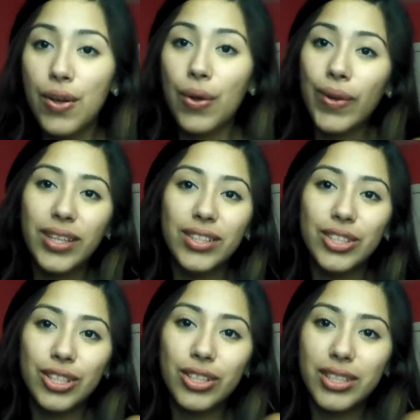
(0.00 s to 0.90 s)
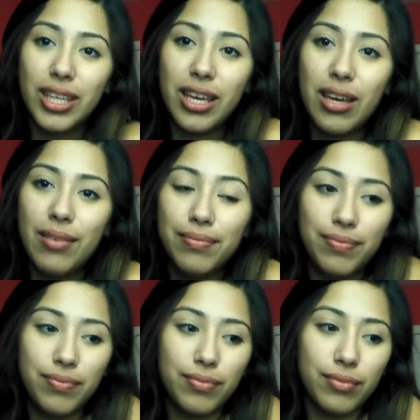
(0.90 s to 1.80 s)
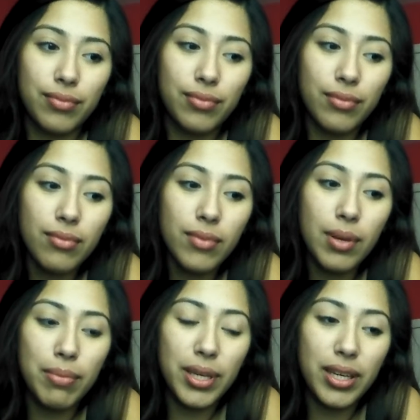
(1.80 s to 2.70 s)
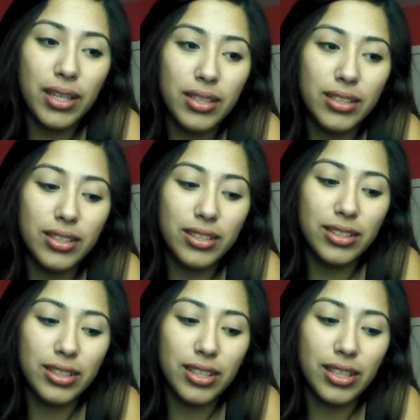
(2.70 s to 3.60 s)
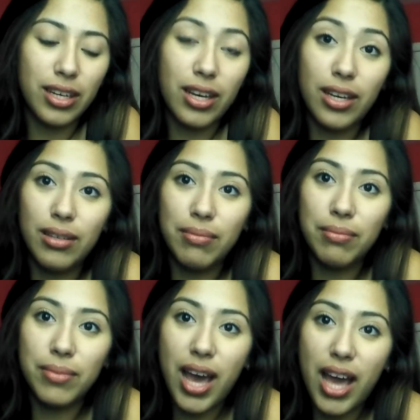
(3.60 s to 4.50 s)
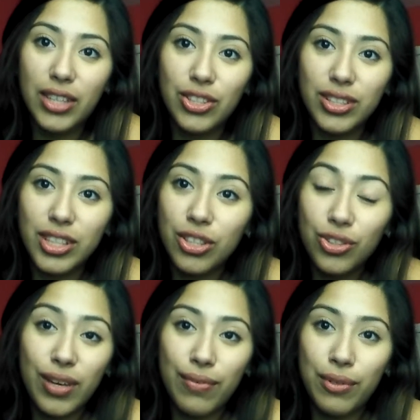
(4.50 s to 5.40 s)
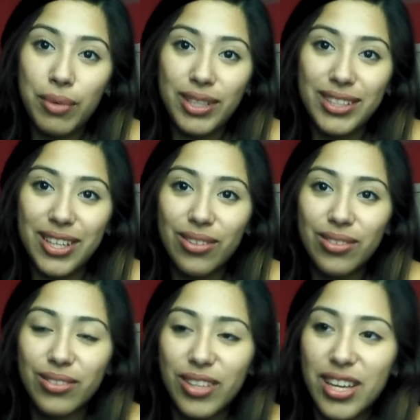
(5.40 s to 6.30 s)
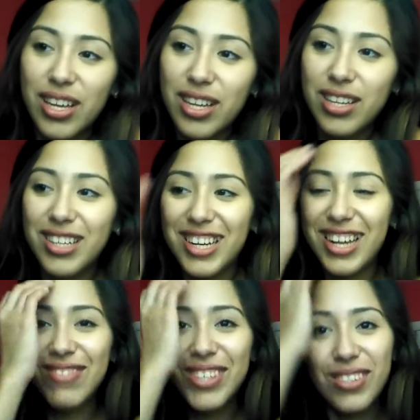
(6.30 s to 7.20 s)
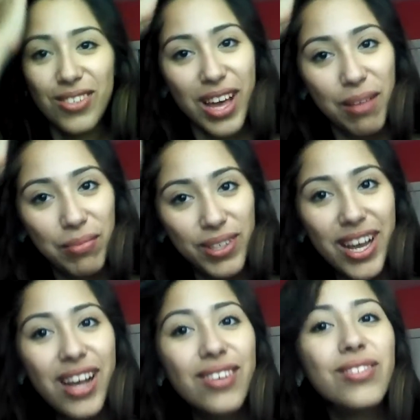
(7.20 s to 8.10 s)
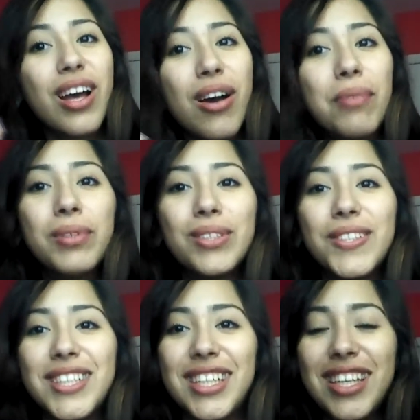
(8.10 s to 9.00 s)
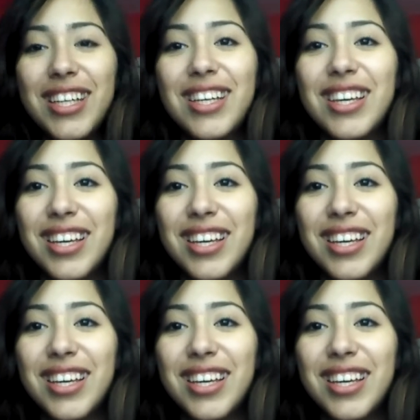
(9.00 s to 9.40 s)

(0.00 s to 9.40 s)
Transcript: going into nursing because um, I just need to do that for myself. And I'm just so happy to have that opportunity.